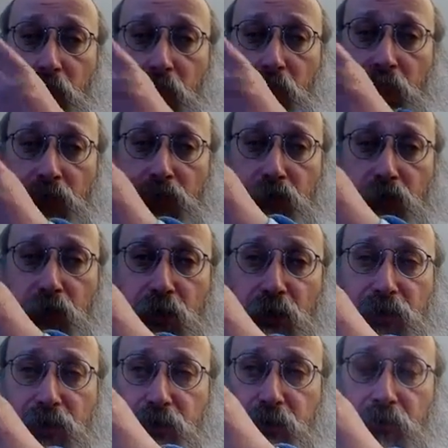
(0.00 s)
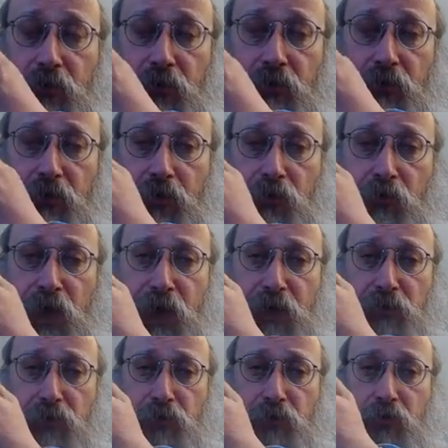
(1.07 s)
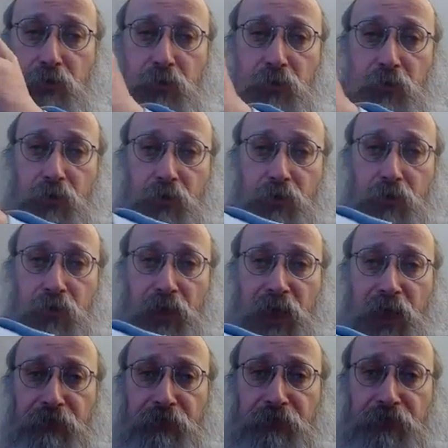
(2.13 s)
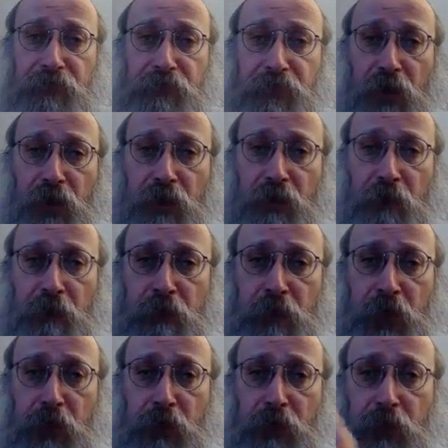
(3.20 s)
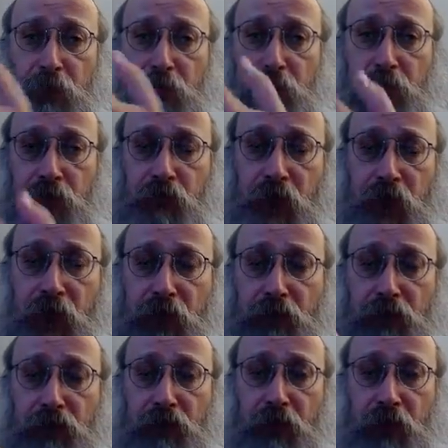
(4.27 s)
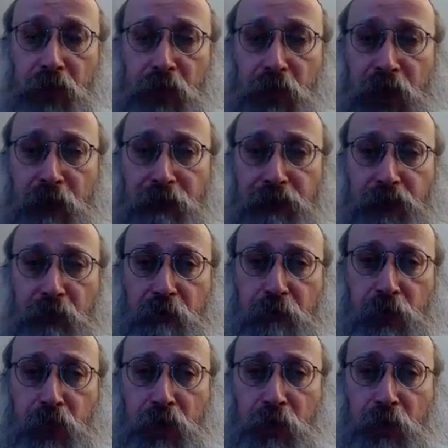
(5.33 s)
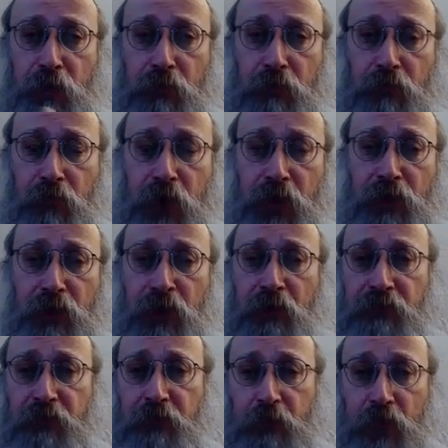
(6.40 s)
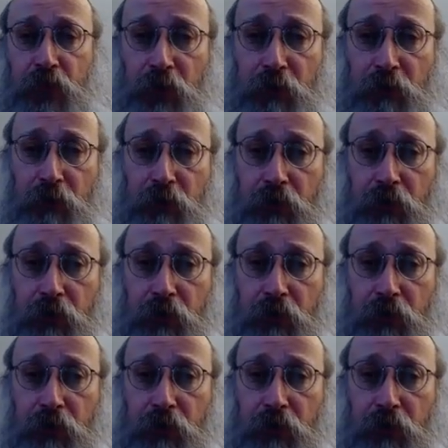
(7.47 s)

where there is the right, the left, and the middle. Right, left, middle. Right, left, middle.